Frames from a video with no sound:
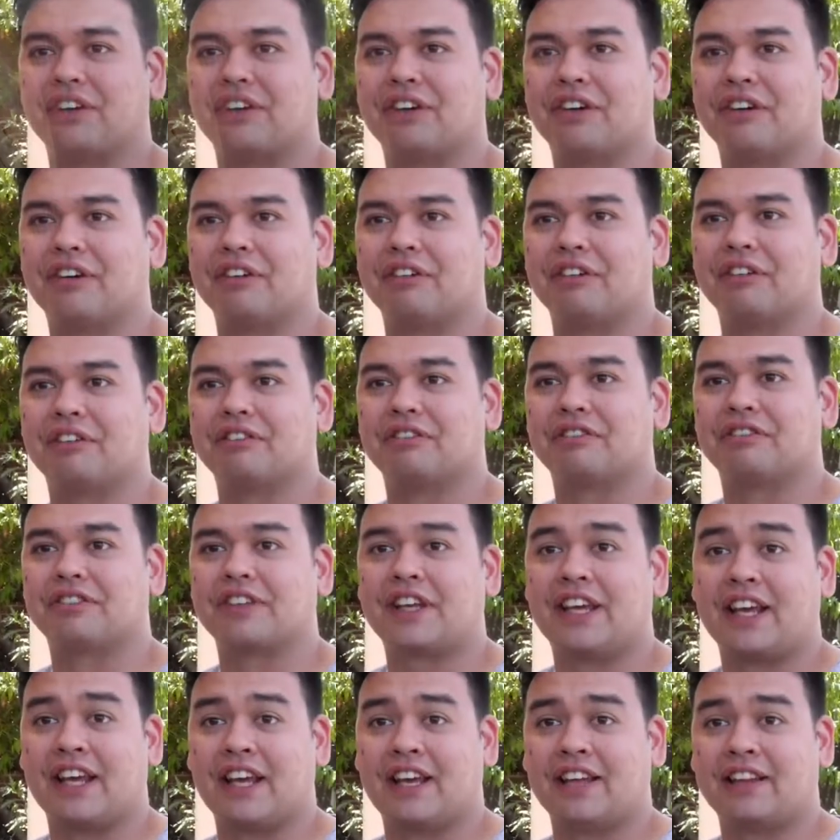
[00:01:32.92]
of
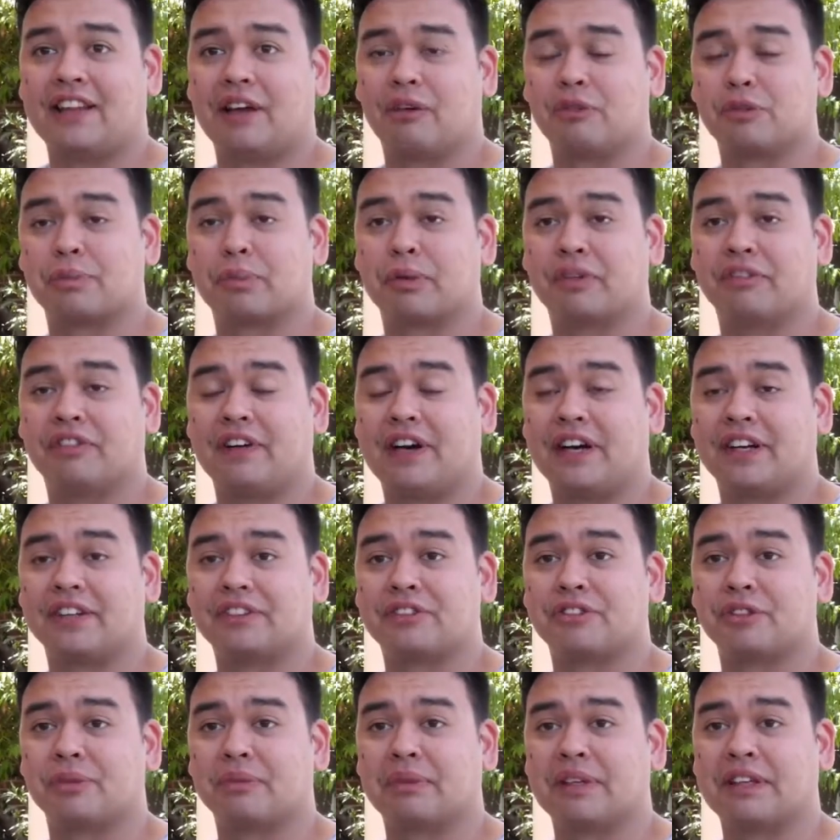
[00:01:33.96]
care that was provided
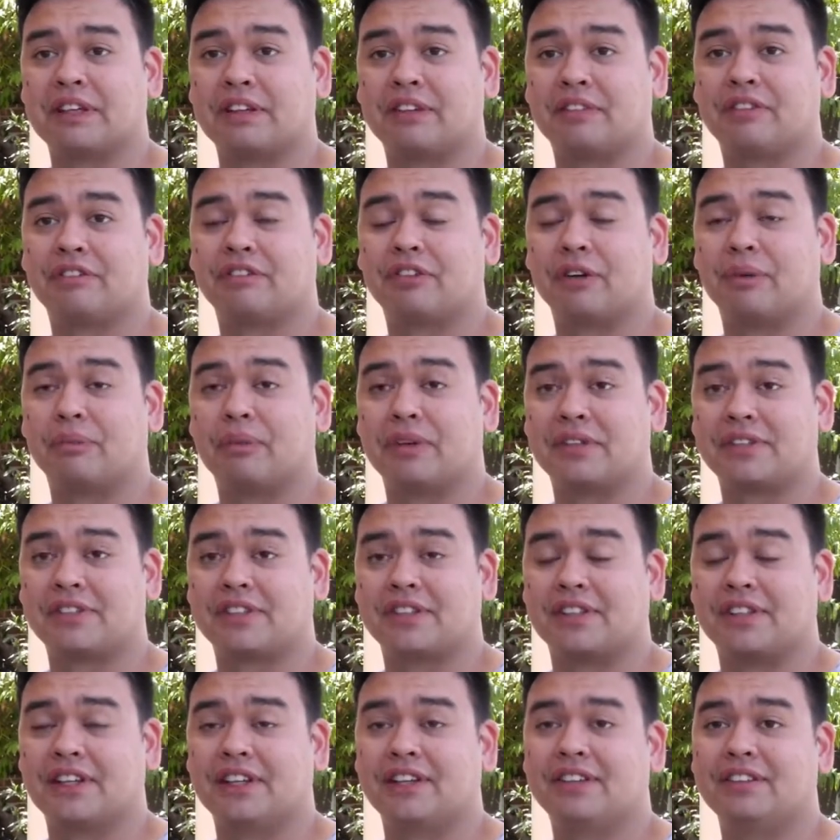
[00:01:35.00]
to me from
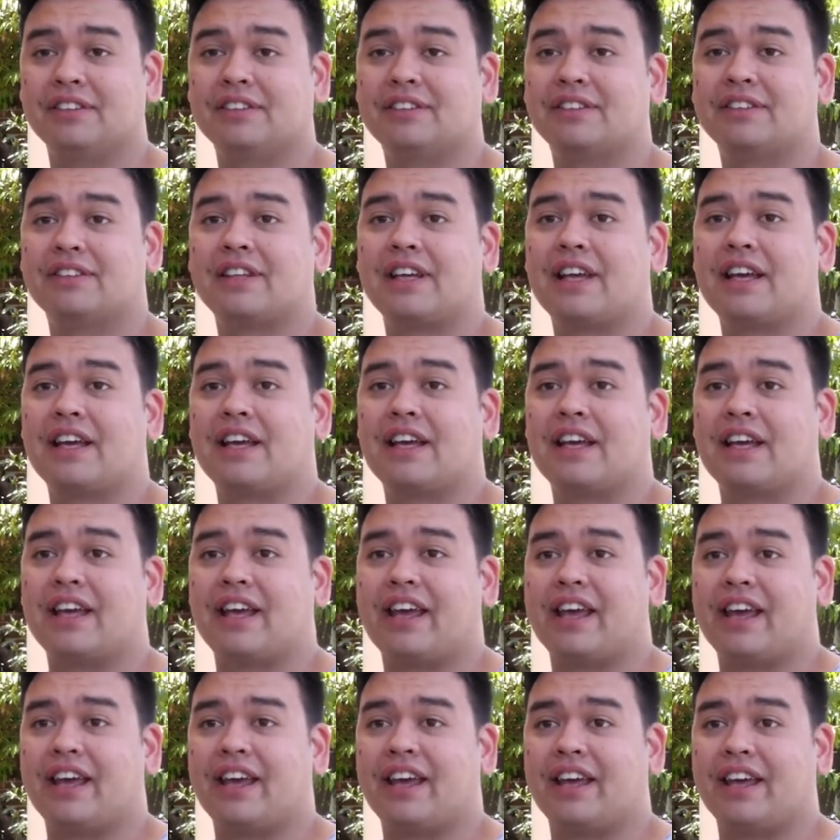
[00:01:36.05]
Austin Health,
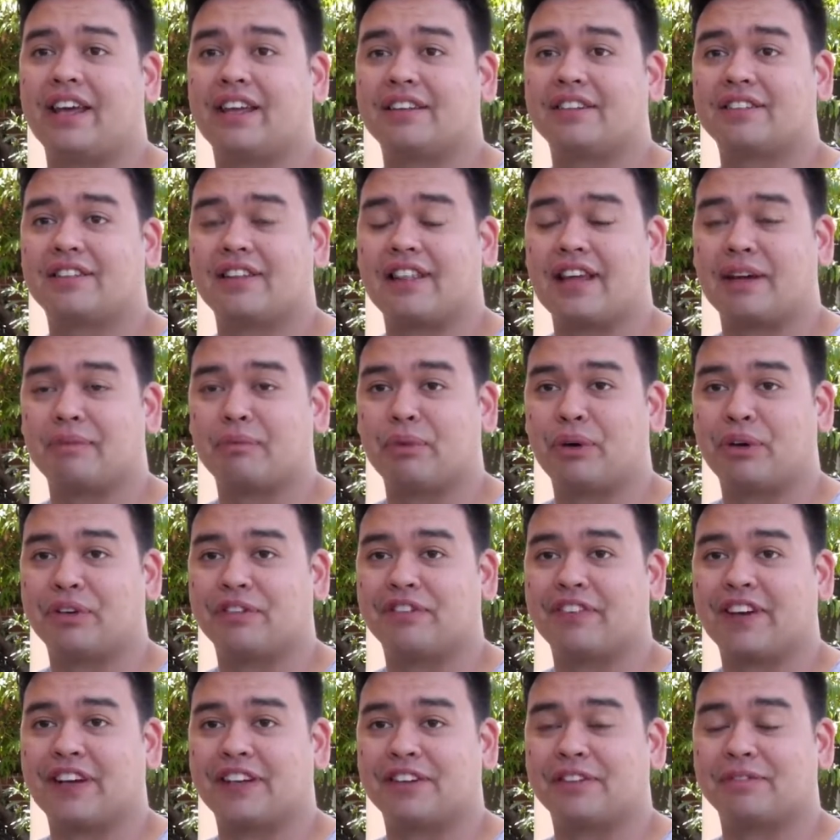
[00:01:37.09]
and that
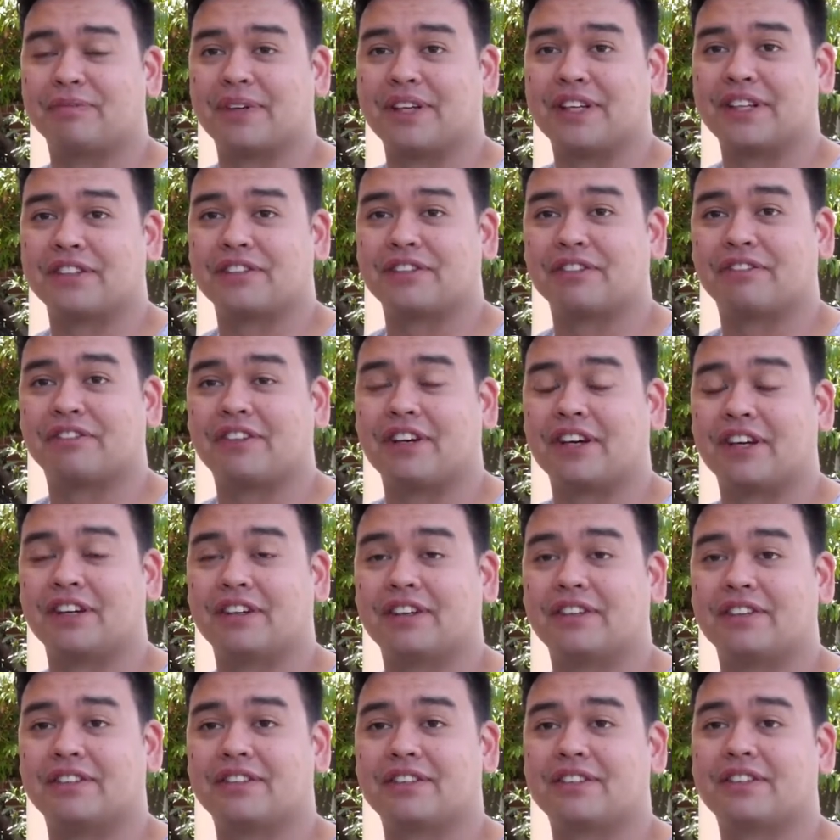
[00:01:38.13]
motivated me to
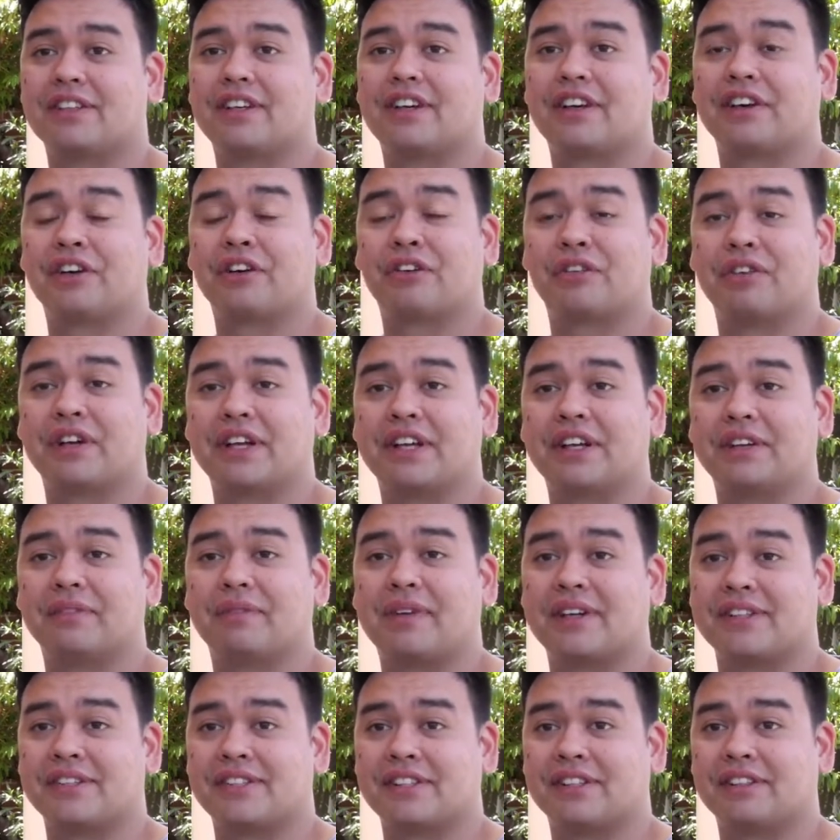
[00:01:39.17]
find a career
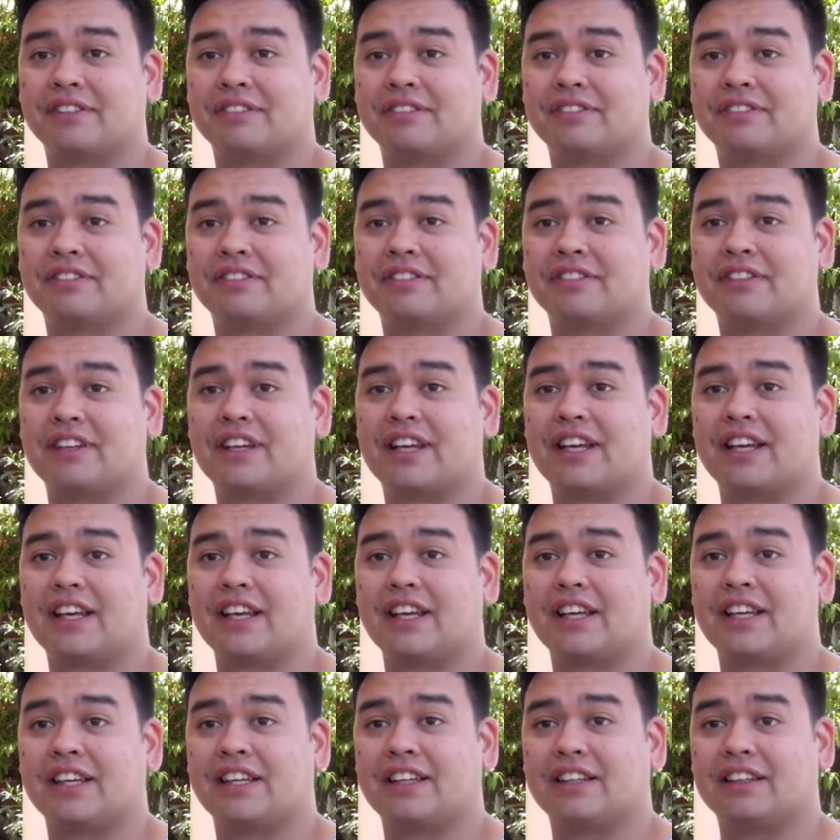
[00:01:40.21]
myself
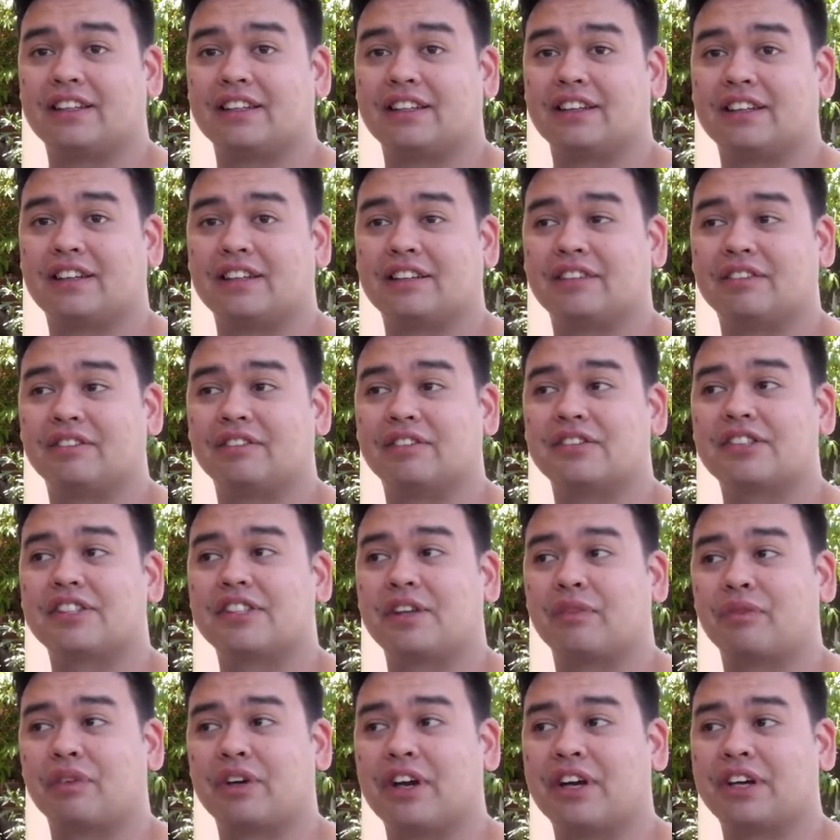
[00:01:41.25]
in
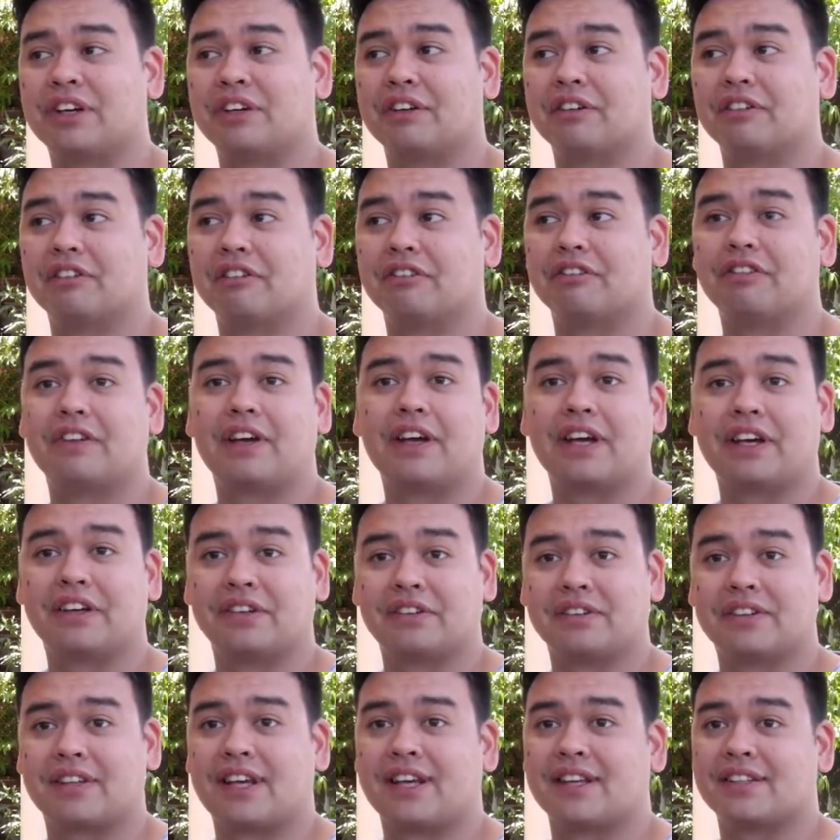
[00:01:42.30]
some kind of
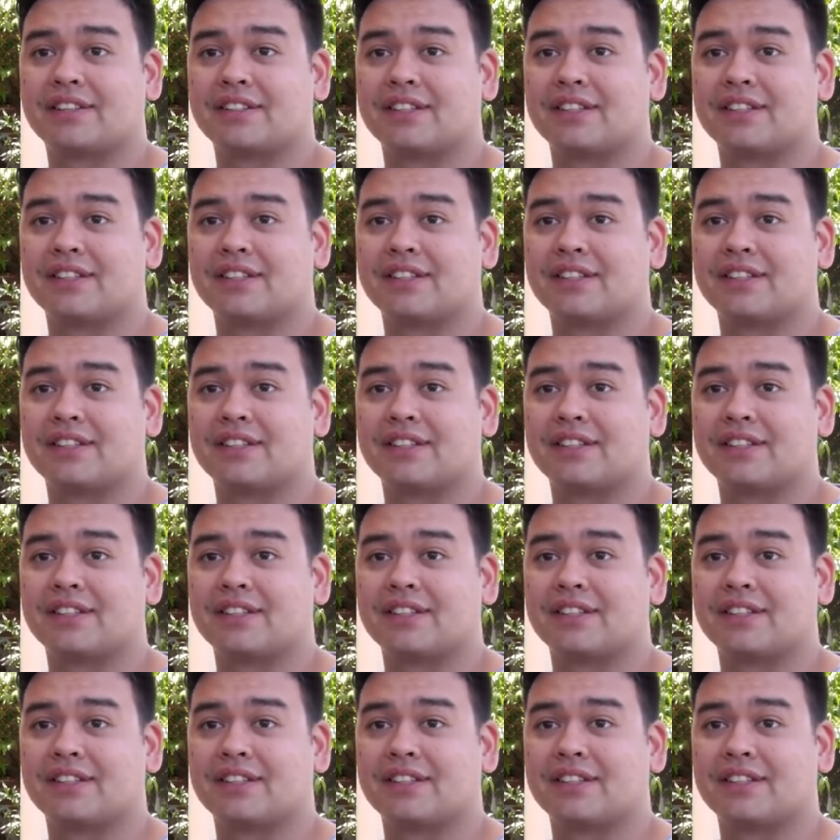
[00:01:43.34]
healthcare